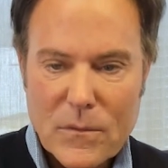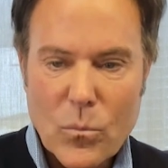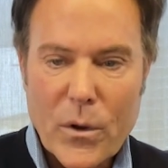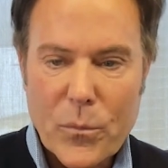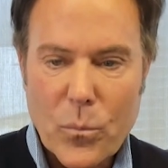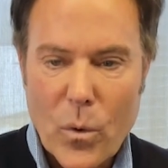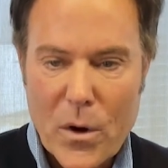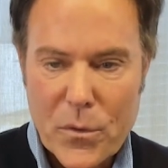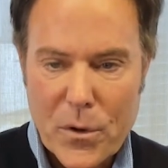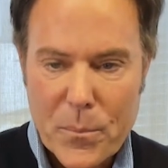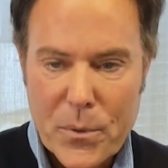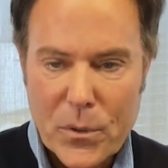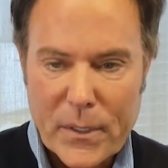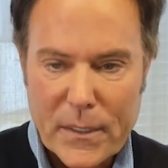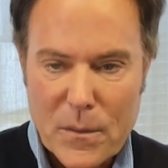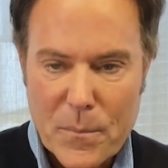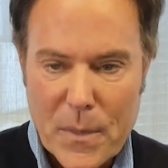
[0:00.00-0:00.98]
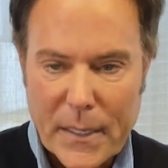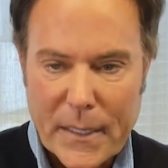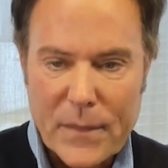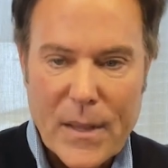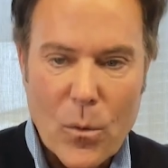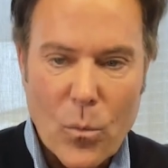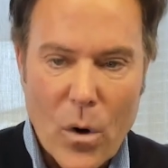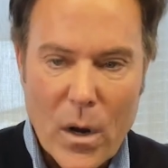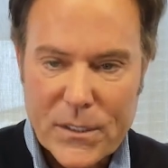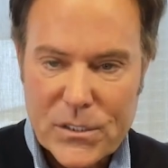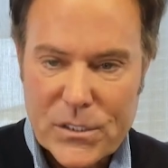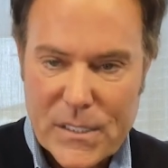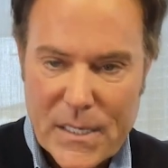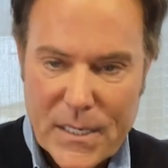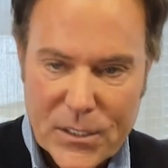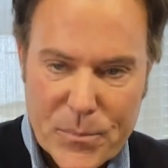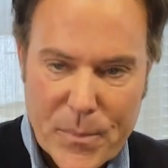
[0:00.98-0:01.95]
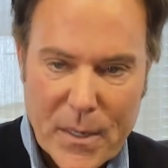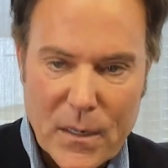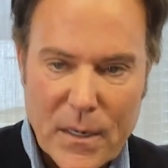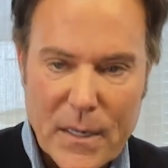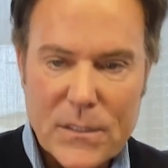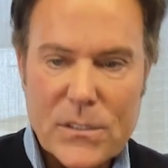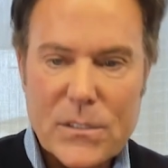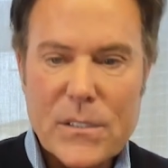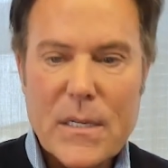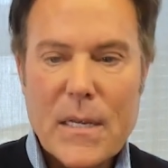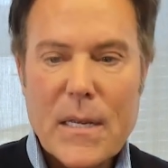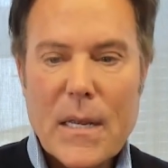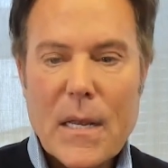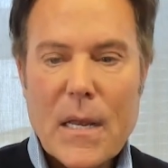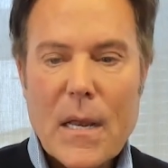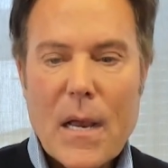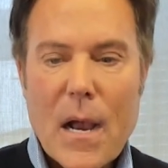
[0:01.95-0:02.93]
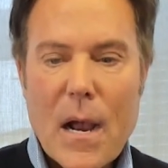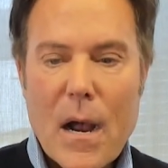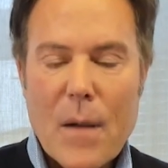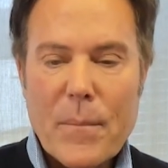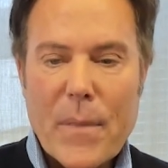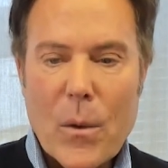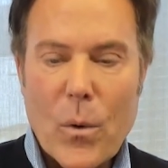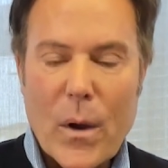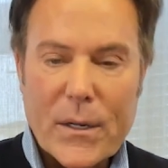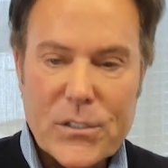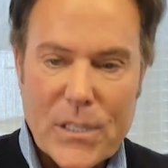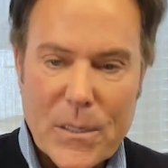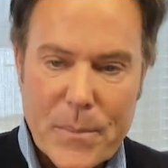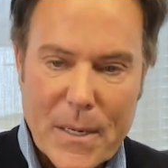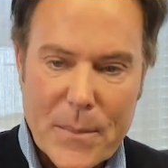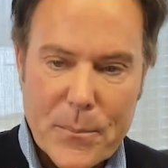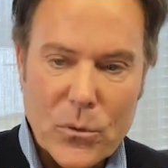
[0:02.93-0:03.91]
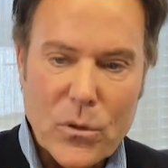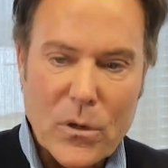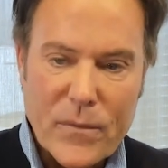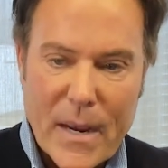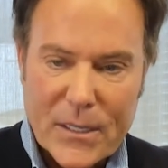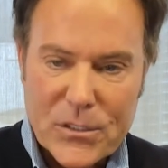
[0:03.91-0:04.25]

with where they're putting their money. They want to see experience. Um, they want to see people who've